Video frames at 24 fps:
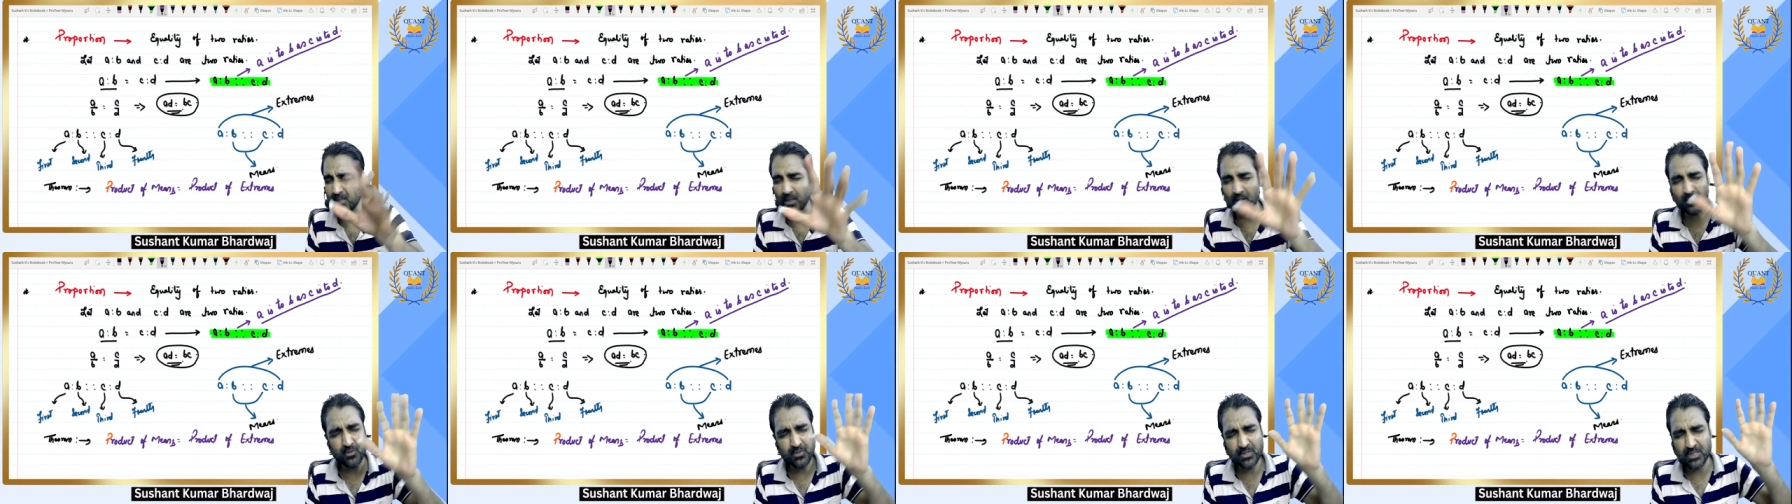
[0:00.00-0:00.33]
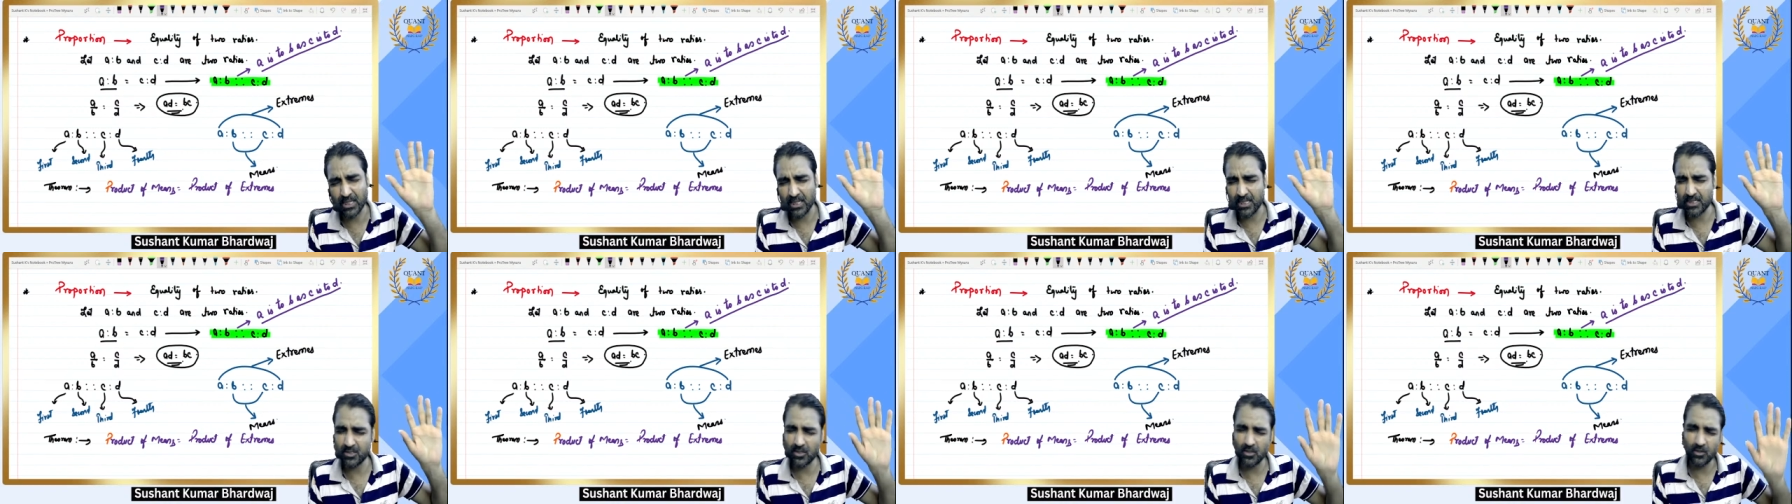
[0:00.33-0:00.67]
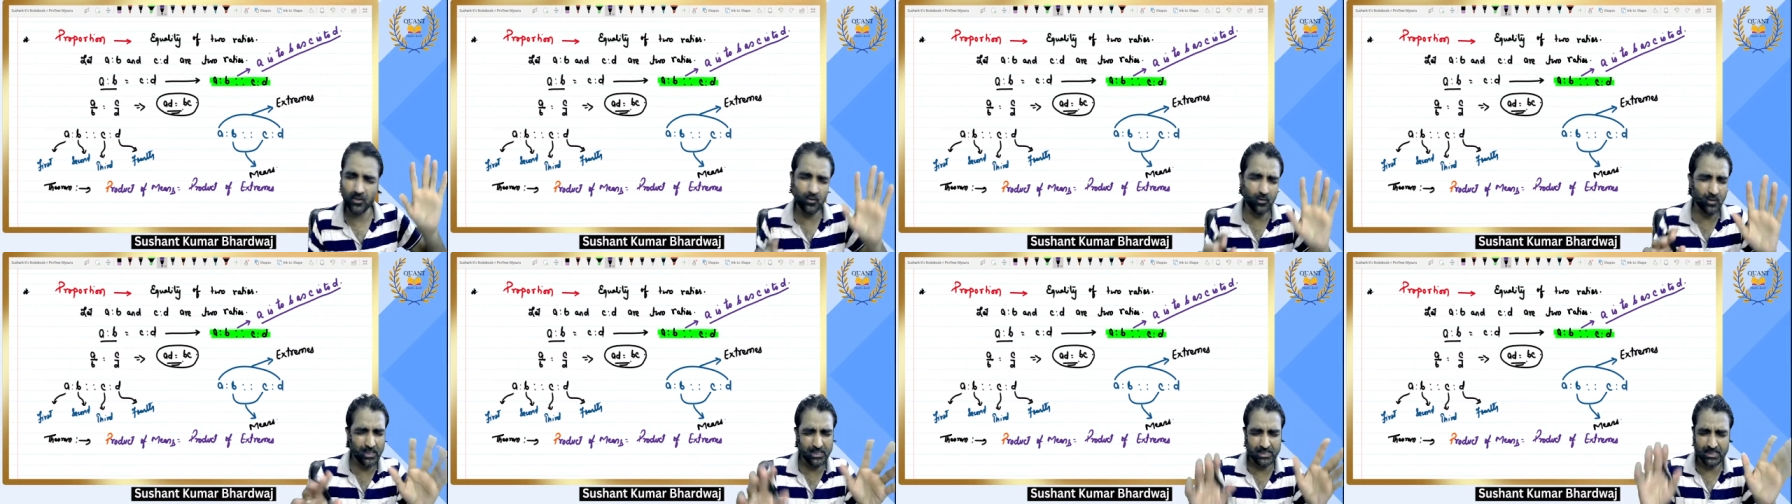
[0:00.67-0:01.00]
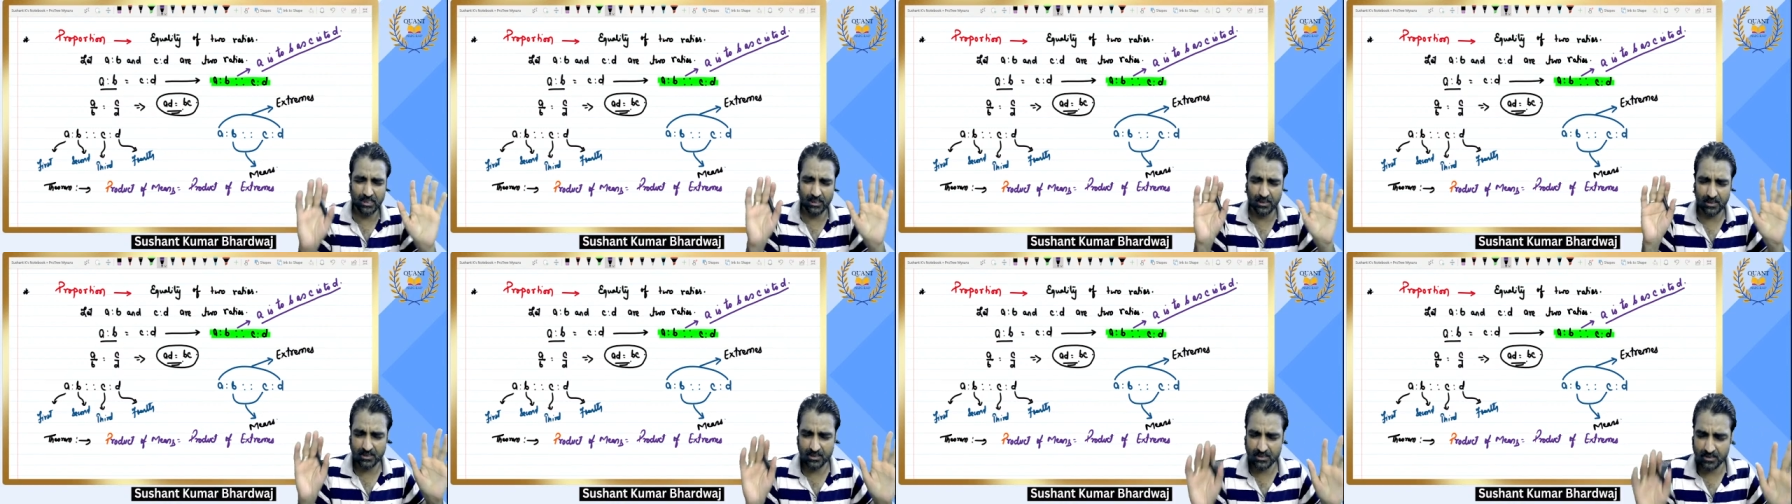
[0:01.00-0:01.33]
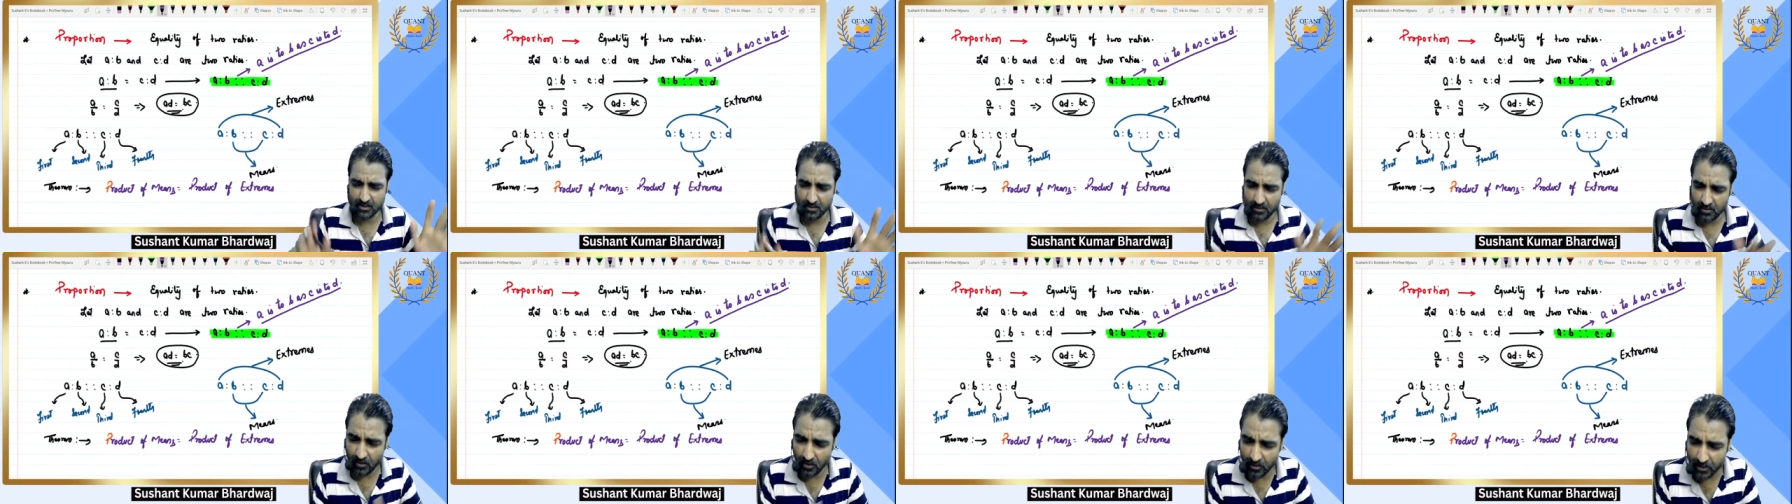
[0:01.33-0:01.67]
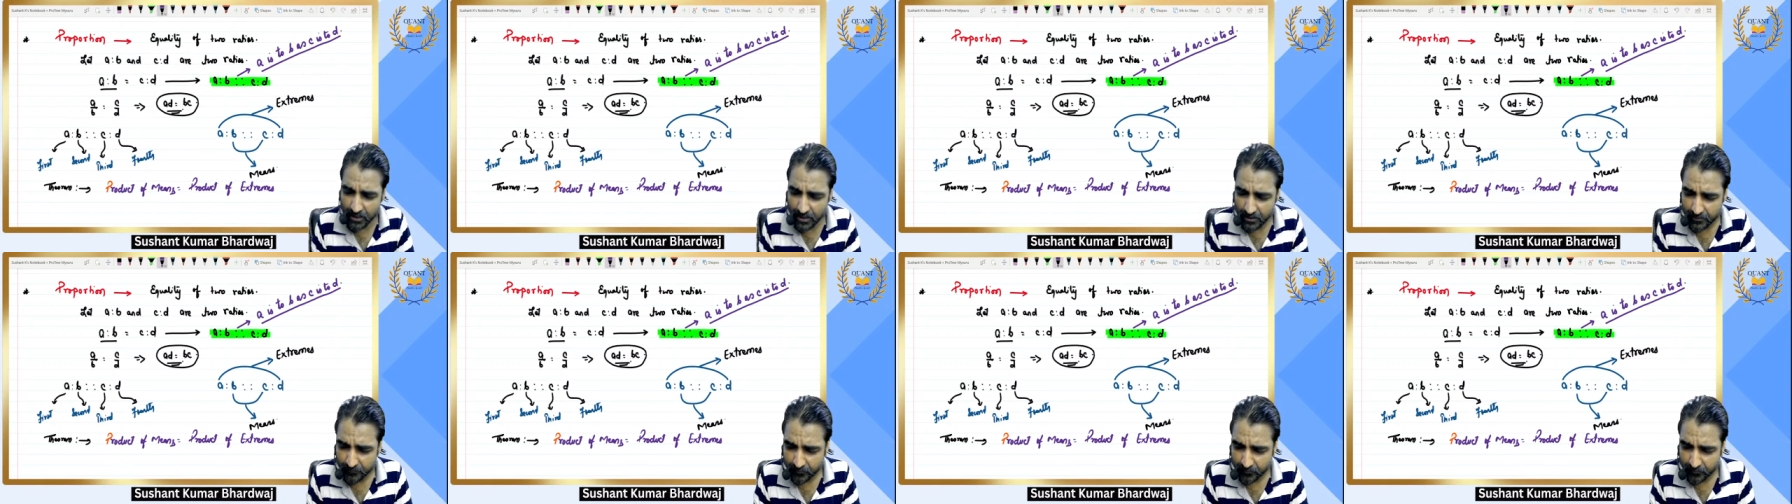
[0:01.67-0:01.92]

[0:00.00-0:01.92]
to C raised to D. You can say this. Okay.